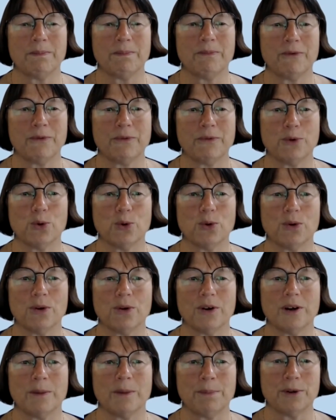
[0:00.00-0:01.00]

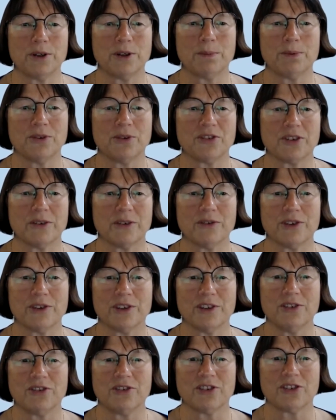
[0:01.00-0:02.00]
for a purpose other
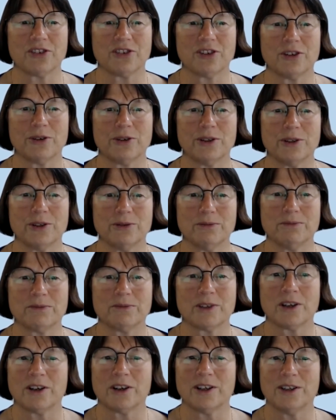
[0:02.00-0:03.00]
than just our
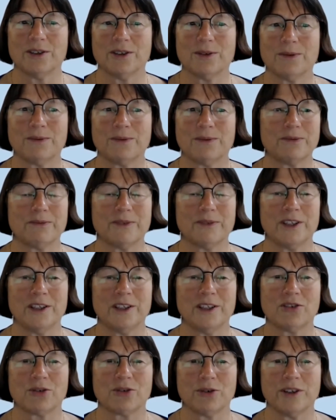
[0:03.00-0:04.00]
own kind of
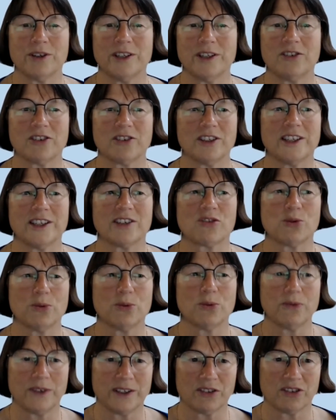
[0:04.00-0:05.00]
intellectual
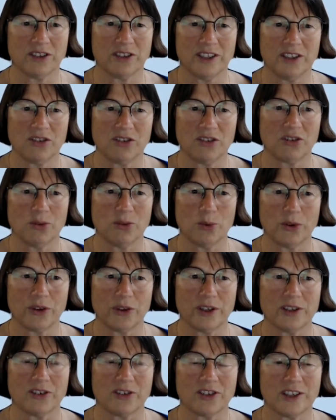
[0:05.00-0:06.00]
fascination with
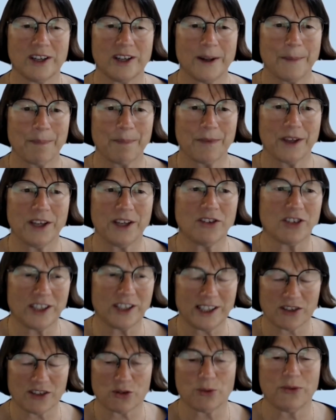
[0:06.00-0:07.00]
it.
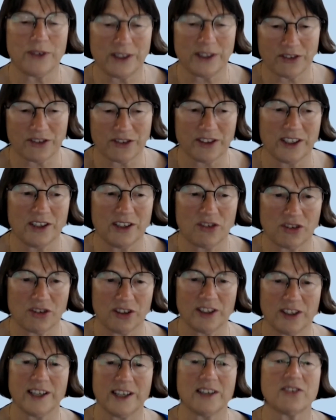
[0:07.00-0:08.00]
Intellectual
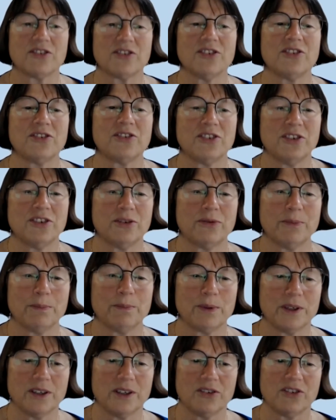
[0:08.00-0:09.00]
fascination gets us to
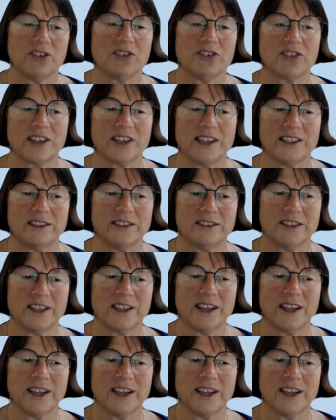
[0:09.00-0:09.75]
different places, and